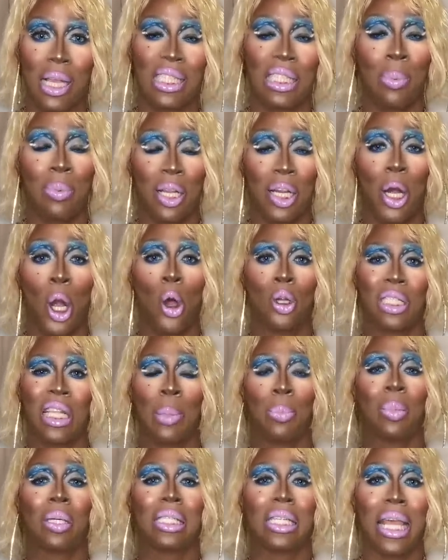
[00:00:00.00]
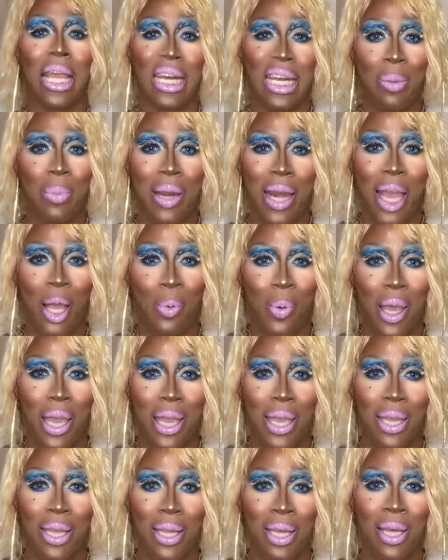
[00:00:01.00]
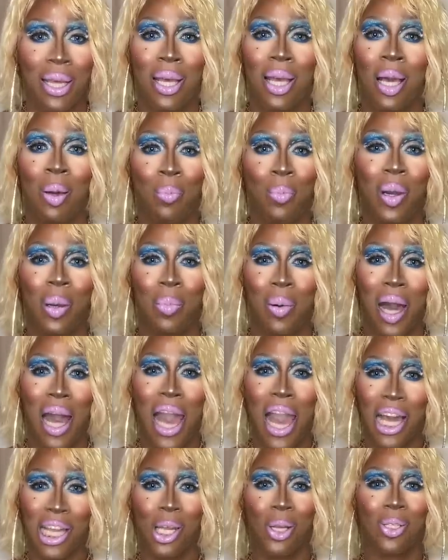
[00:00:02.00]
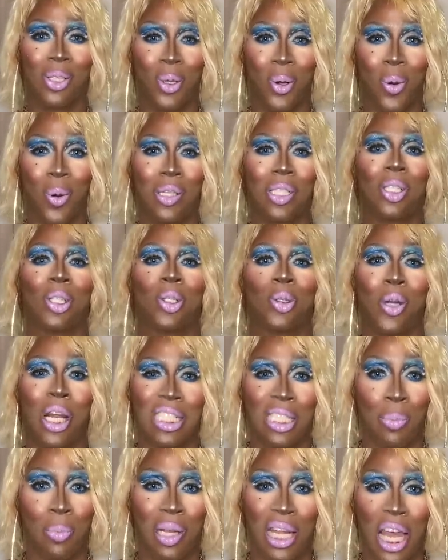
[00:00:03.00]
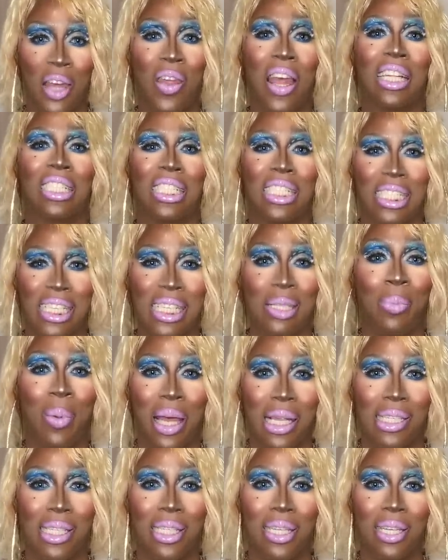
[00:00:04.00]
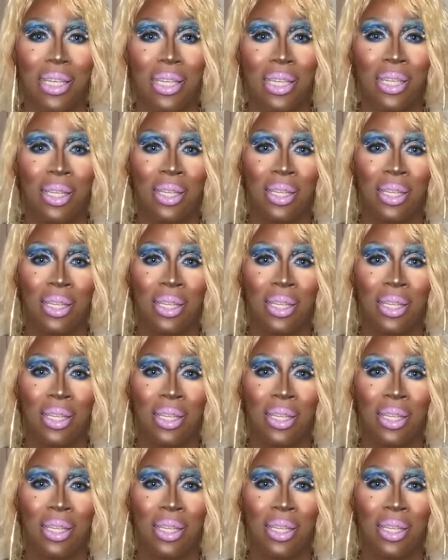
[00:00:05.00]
Like, some of the girls can pretend to be that way, but behind closed doors, trust and believe, they just as messy.